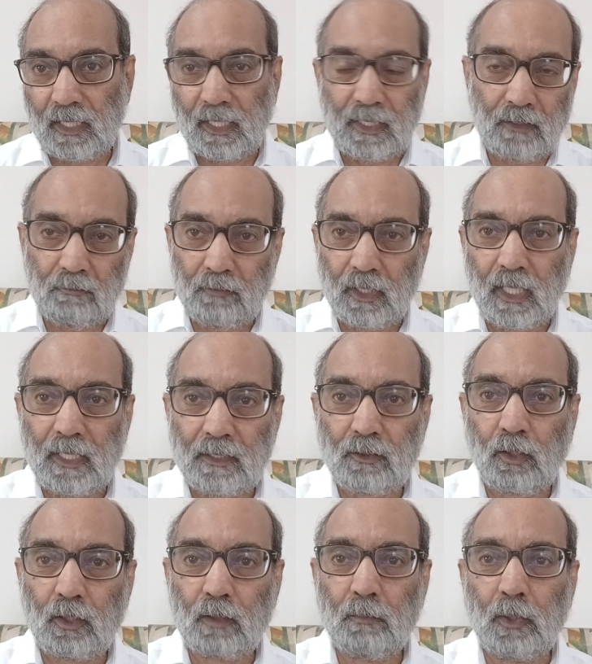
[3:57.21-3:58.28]
Like I
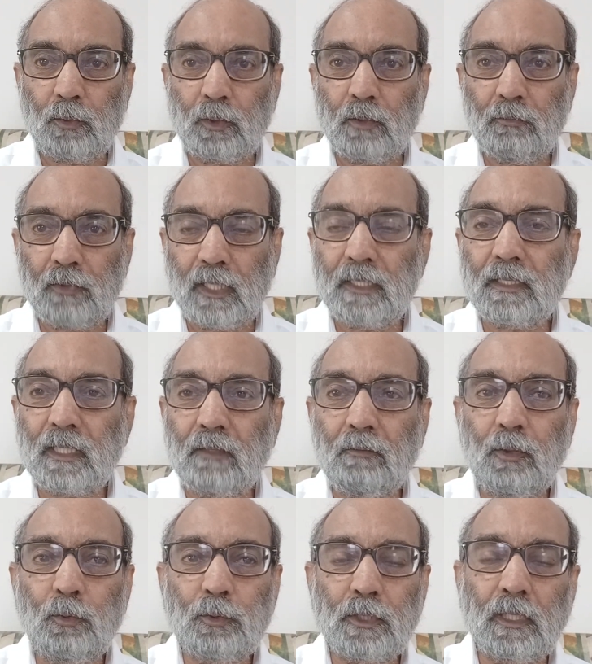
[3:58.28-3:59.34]
talked about the French
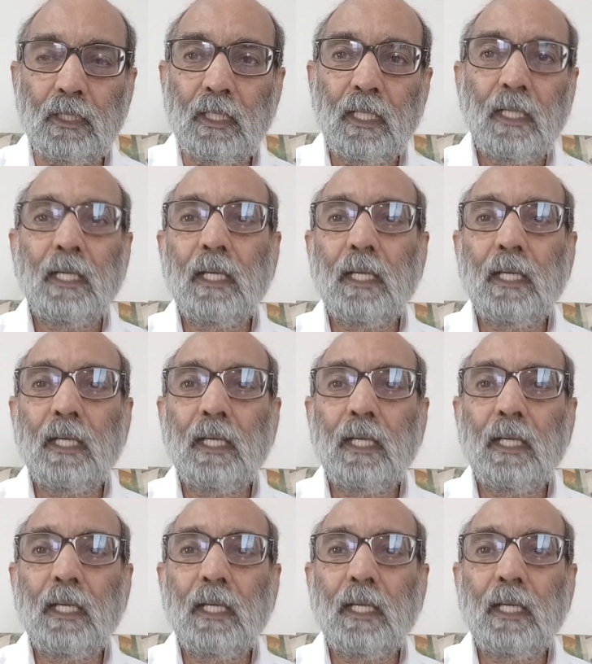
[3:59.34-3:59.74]
Revolution,